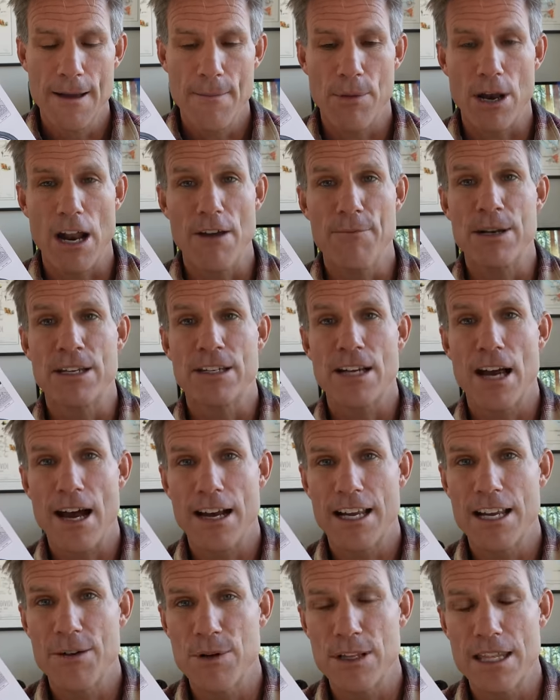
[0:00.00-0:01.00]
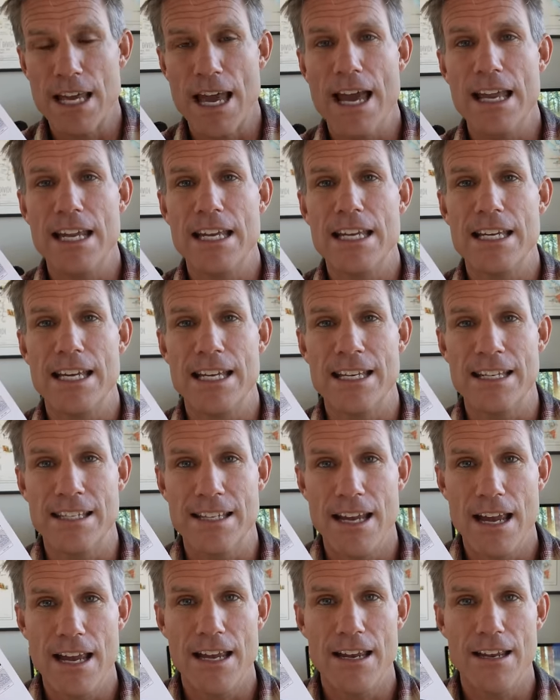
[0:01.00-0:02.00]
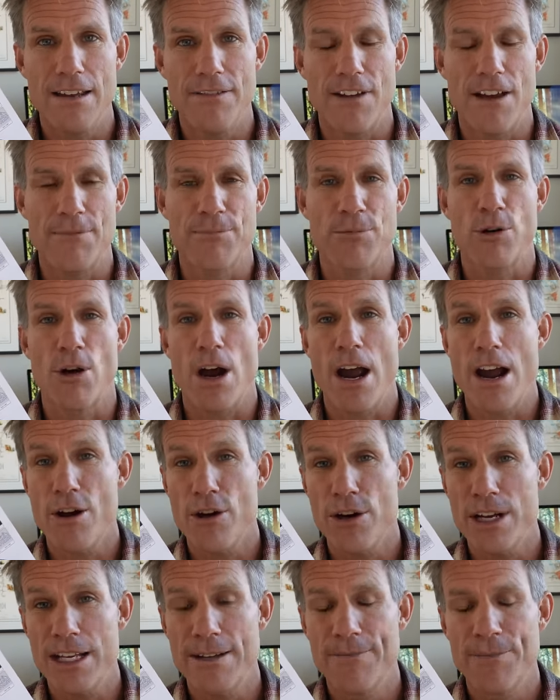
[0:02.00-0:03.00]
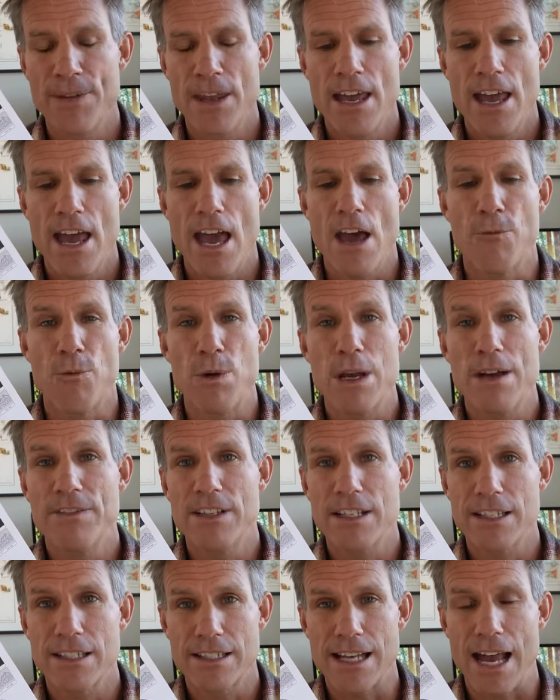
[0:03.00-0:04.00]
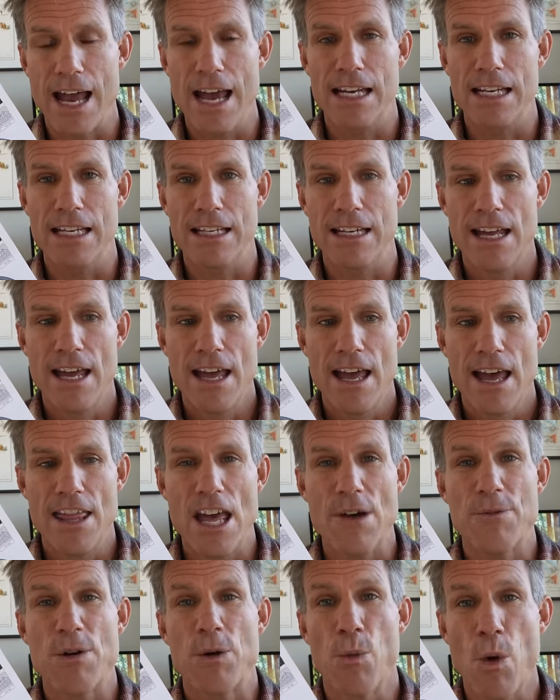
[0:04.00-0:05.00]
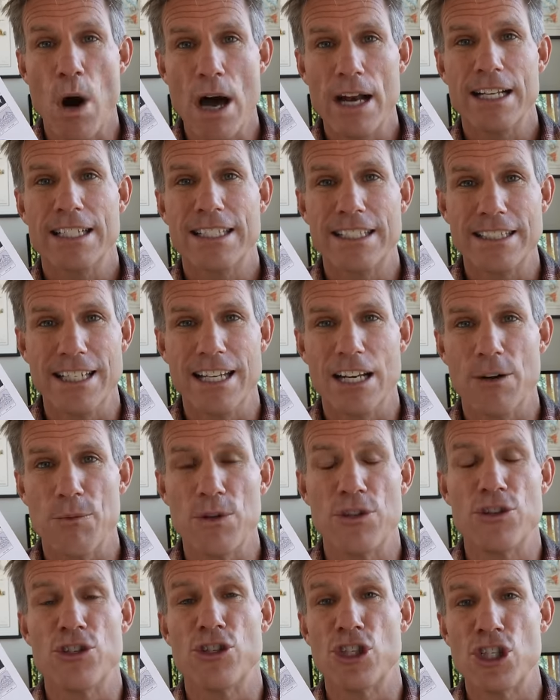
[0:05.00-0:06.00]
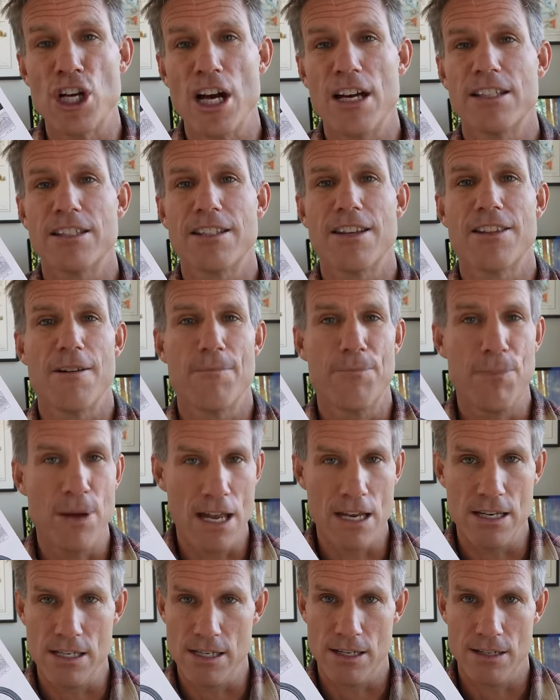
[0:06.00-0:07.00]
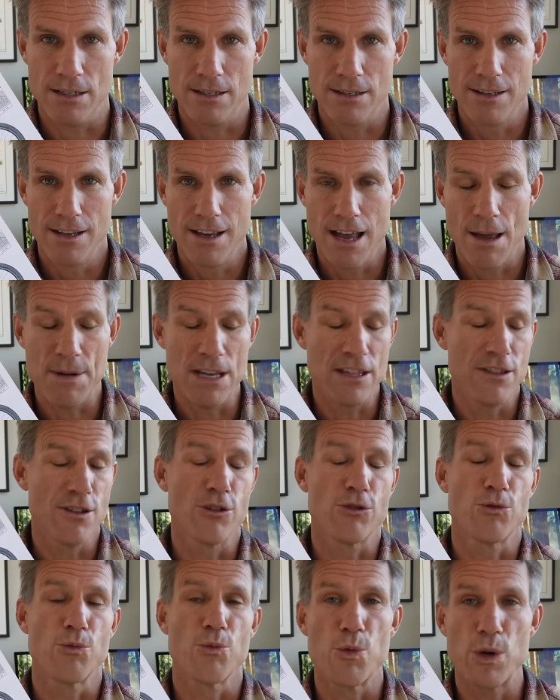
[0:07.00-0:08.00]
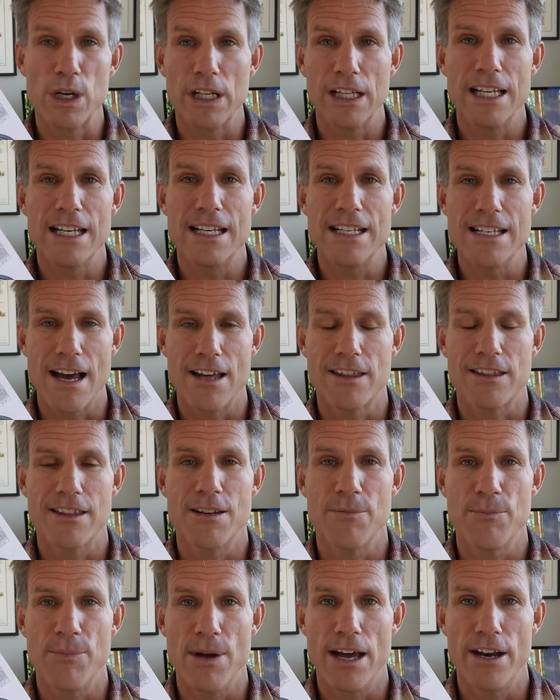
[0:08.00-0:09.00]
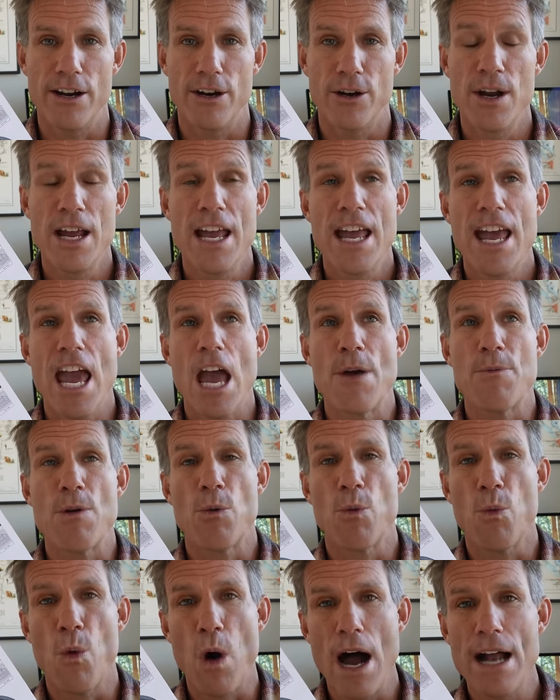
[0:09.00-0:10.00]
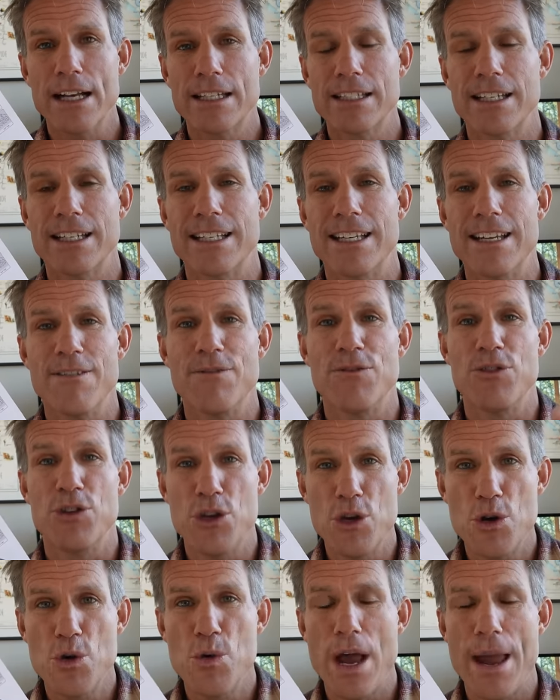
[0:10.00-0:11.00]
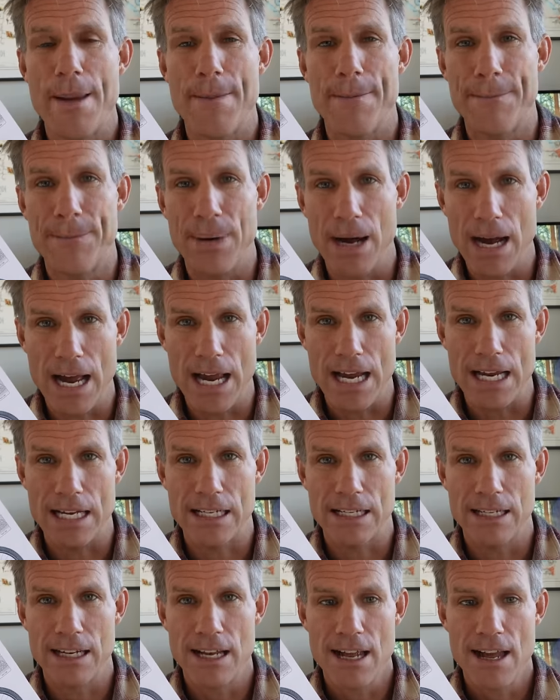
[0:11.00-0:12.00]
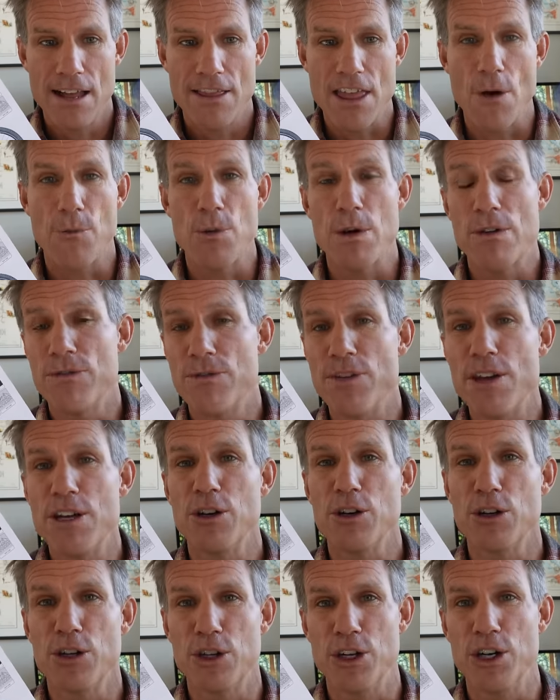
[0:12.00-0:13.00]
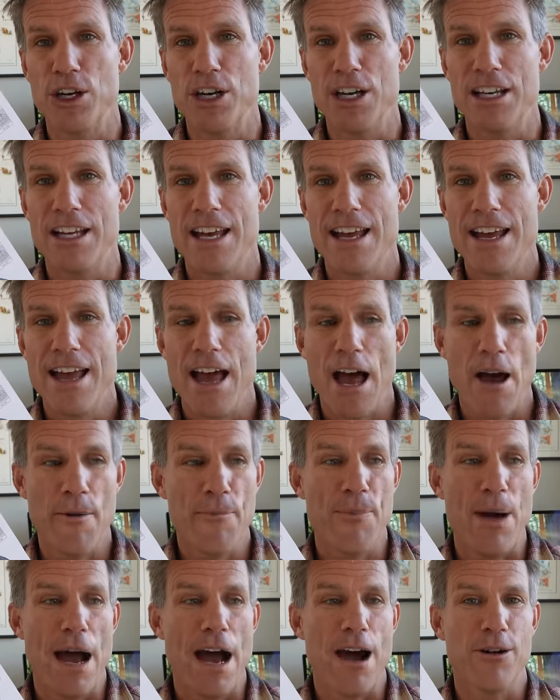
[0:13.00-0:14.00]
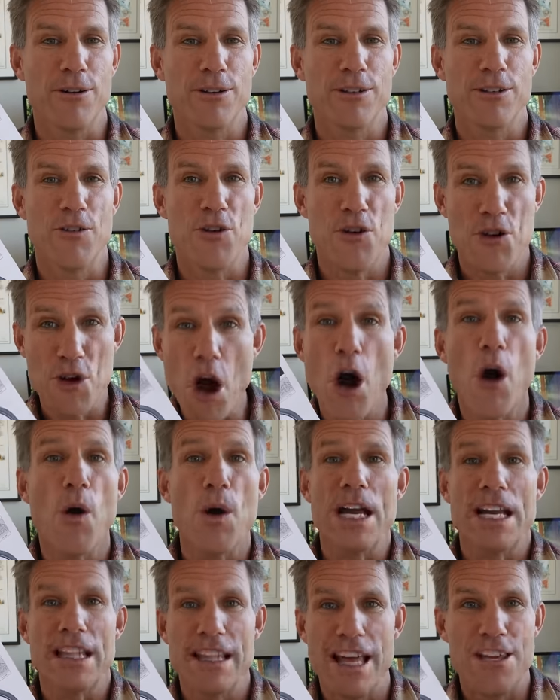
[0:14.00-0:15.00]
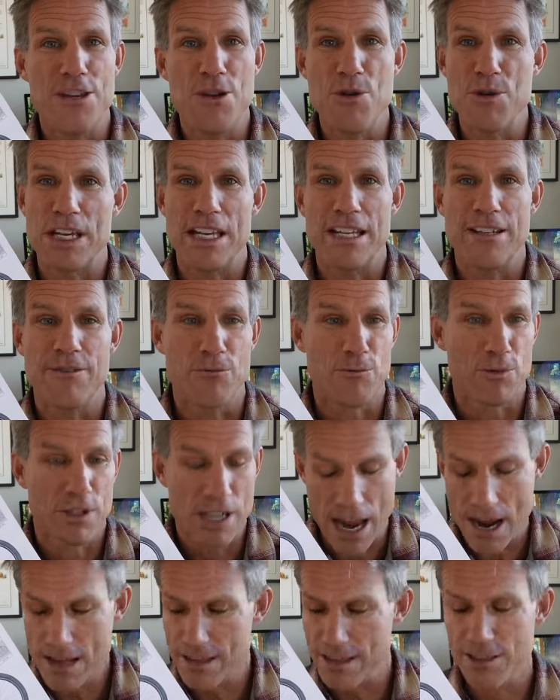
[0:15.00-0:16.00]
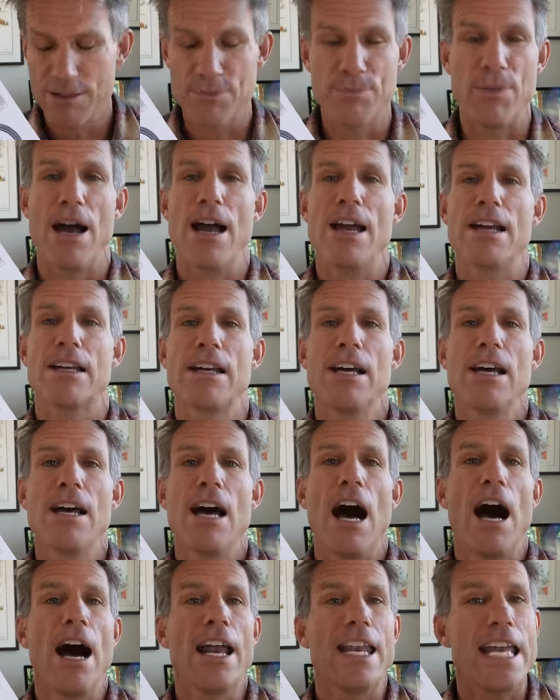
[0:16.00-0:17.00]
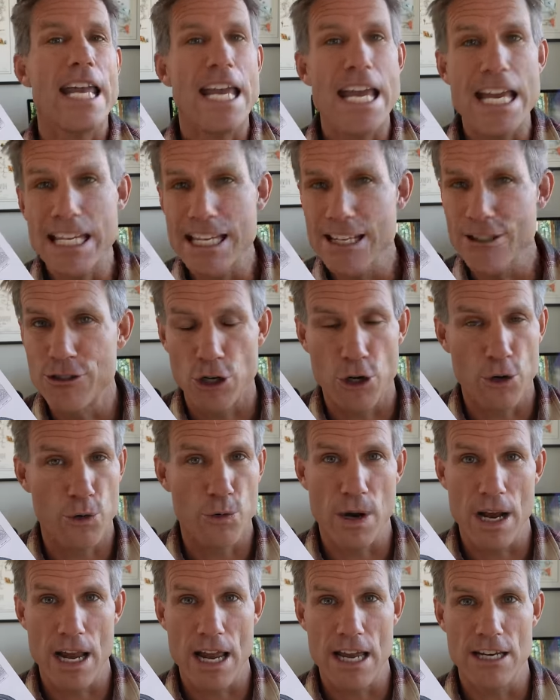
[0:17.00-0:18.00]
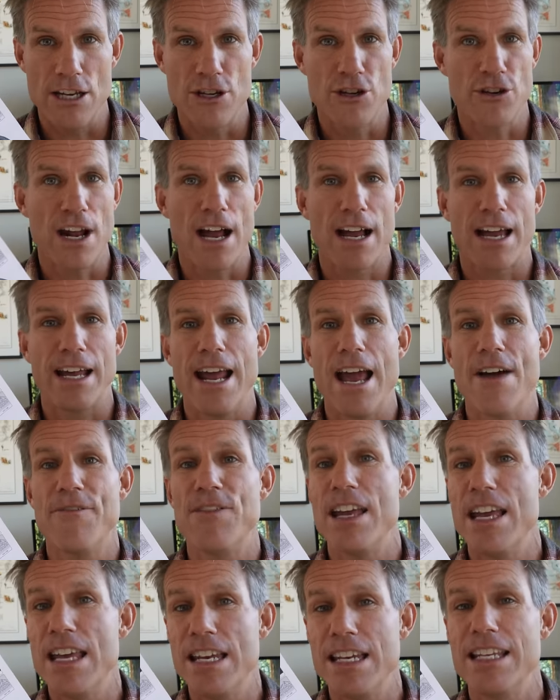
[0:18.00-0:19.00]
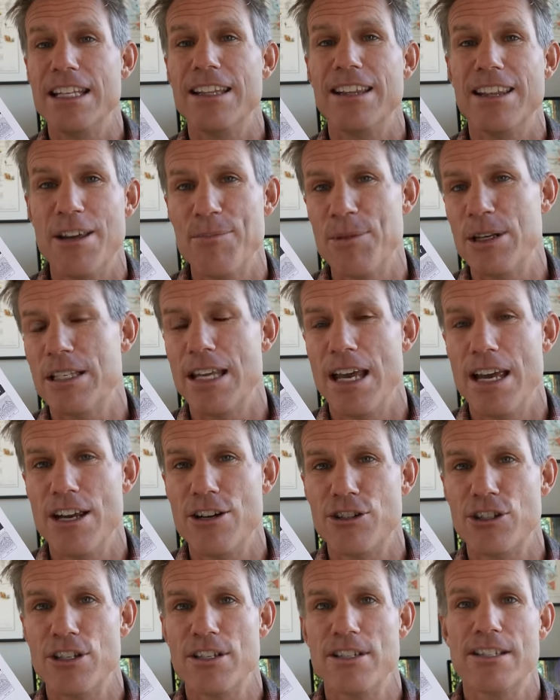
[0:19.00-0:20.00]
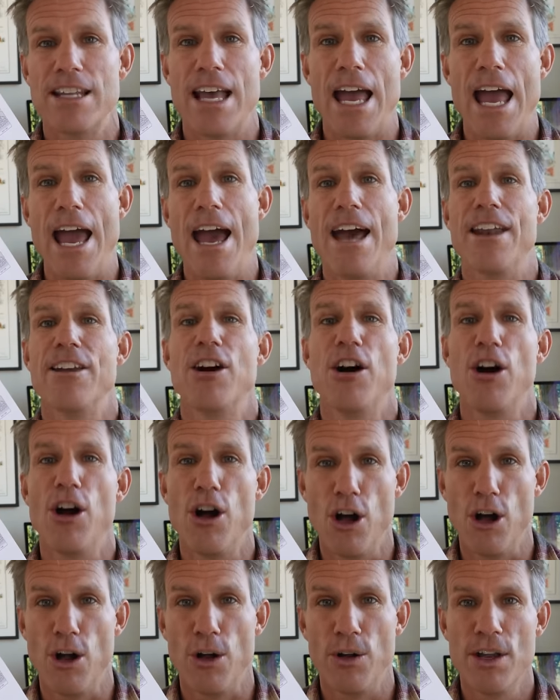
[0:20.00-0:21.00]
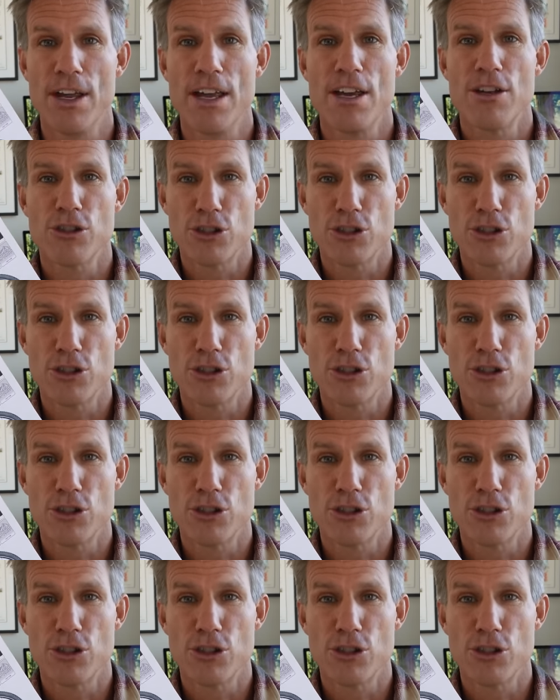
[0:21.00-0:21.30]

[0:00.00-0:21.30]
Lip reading: But I've been talking with Eddie and Dave at Priority, and we have decided that we want to stick with just the Pinion. I mean, there's really nothing better. And we want to give you a bike that we feel good about, knowing that you can take this bike on any terrain and you're not gonna have any limitations at all.